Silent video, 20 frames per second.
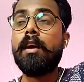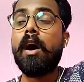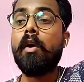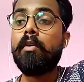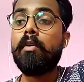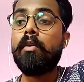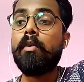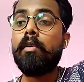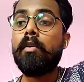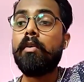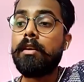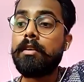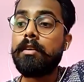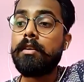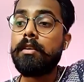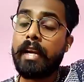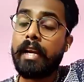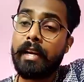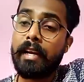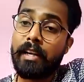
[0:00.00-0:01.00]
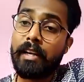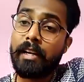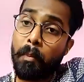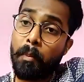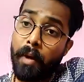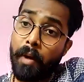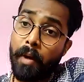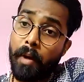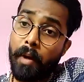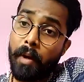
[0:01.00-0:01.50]
colors get
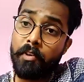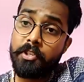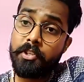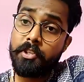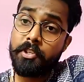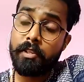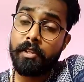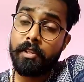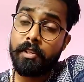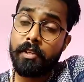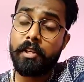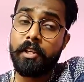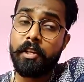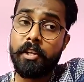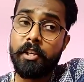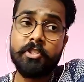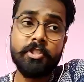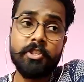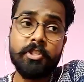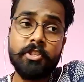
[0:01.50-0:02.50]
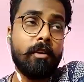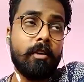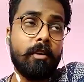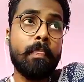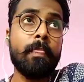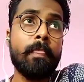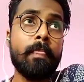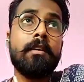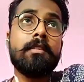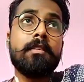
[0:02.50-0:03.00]
combined with each other.
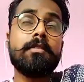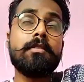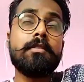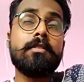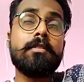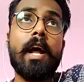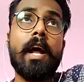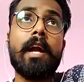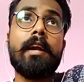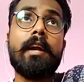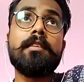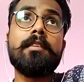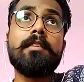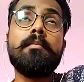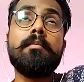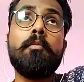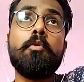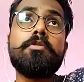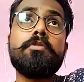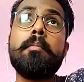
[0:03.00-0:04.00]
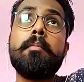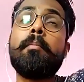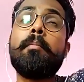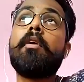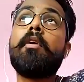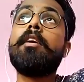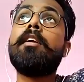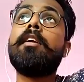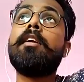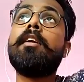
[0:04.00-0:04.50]
So that is the most
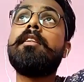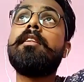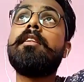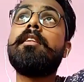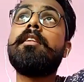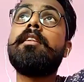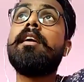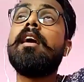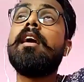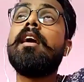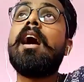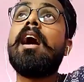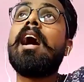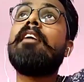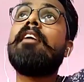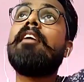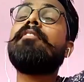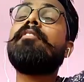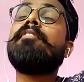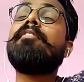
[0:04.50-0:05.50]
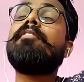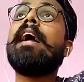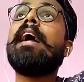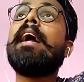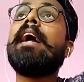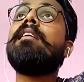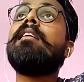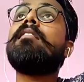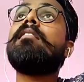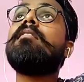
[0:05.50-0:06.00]
important thing. After that,
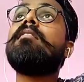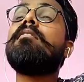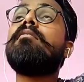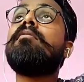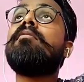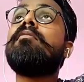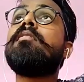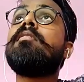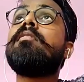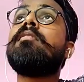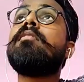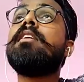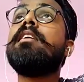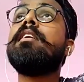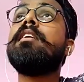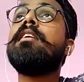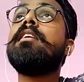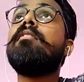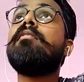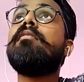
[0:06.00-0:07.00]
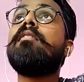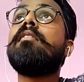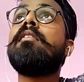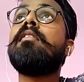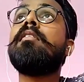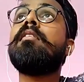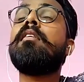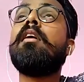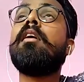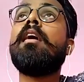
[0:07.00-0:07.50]
see,
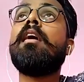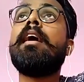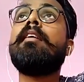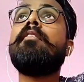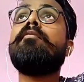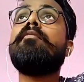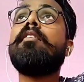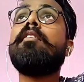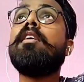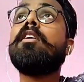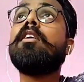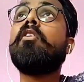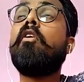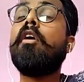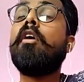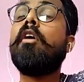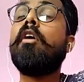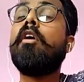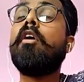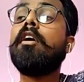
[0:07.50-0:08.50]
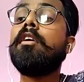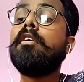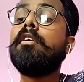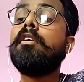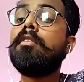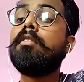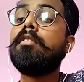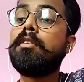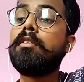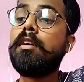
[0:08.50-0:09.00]
and work on
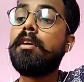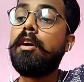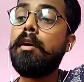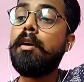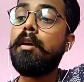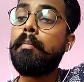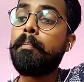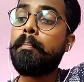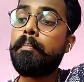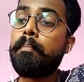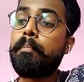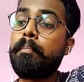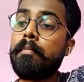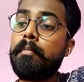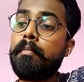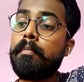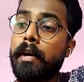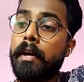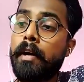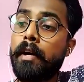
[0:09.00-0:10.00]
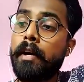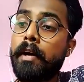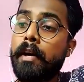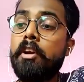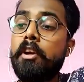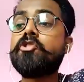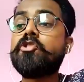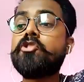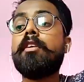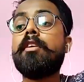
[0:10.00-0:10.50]
a particular
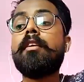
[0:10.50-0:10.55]
genre.